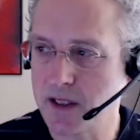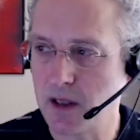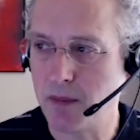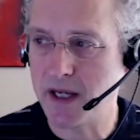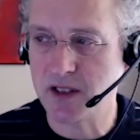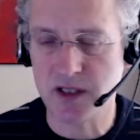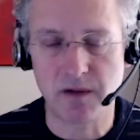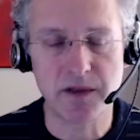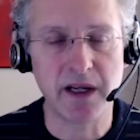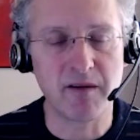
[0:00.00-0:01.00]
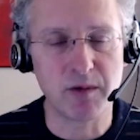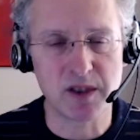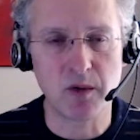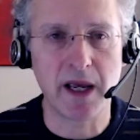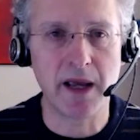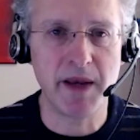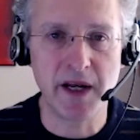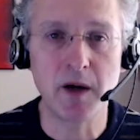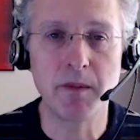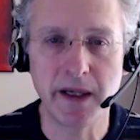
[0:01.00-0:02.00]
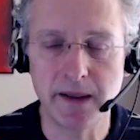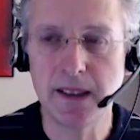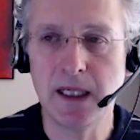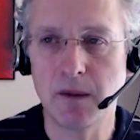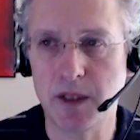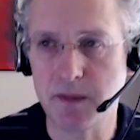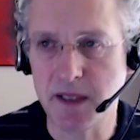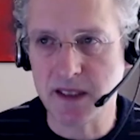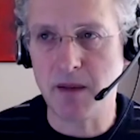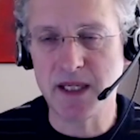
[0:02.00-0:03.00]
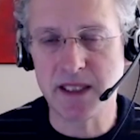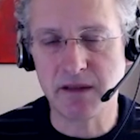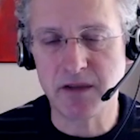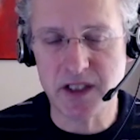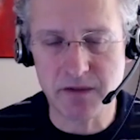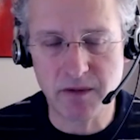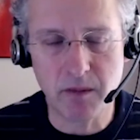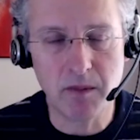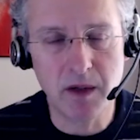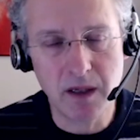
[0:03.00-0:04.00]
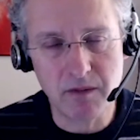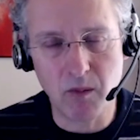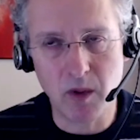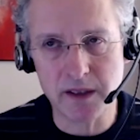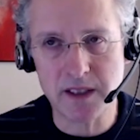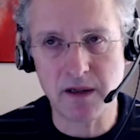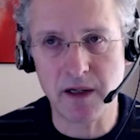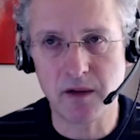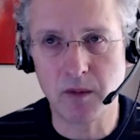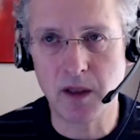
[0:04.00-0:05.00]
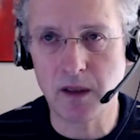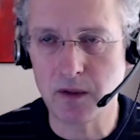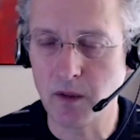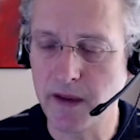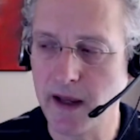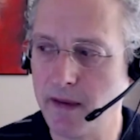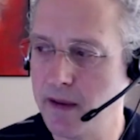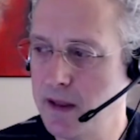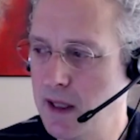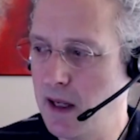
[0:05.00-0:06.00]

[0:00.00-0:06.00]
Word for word: So patients often have what's called a hemianopia, which means they're missing vision from, from one side of the world or the other.